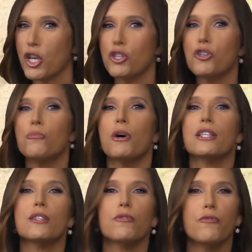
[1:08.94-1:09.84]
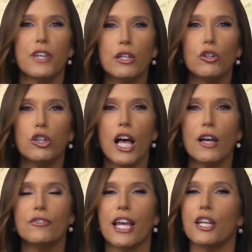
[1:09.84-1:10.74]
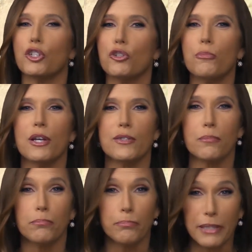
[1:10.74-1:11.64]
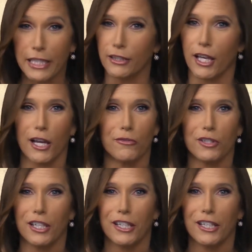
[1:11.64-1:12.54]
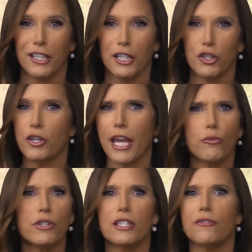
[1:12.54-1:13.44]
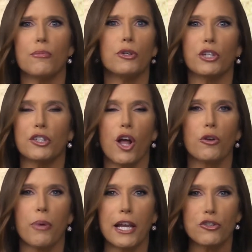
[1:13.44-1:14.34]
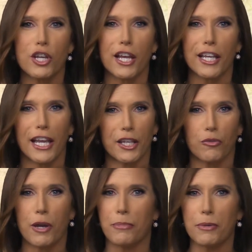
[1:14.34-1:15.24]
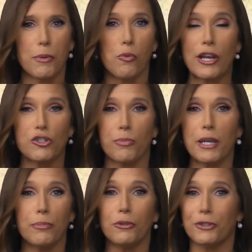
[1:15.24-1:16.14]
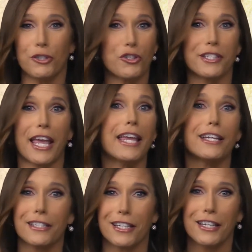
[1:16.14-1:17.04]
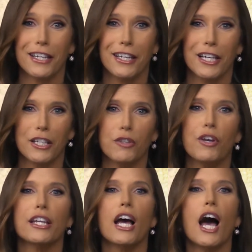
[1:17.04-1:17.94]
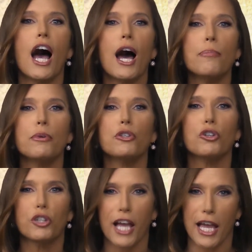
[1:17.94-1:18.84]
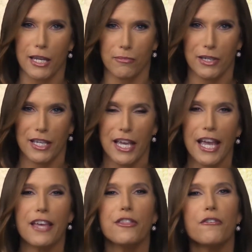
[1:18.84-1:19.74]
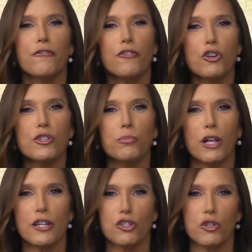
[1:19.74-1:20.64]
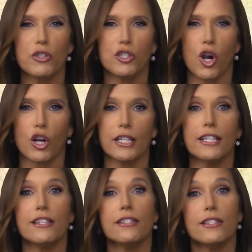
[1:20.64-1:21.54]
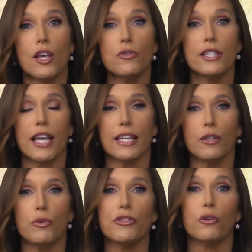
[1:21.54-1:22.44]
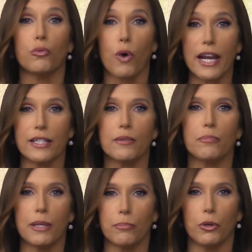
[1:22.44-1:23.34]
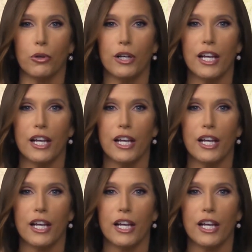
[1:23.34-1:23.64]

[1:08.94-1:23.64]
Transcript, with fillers: You must feel loved and you must be loved. You can't receive a million dollar paycheck hanging around minimum wage people. You just can't. You've got to up your game. And the first place you start is associating with the right people.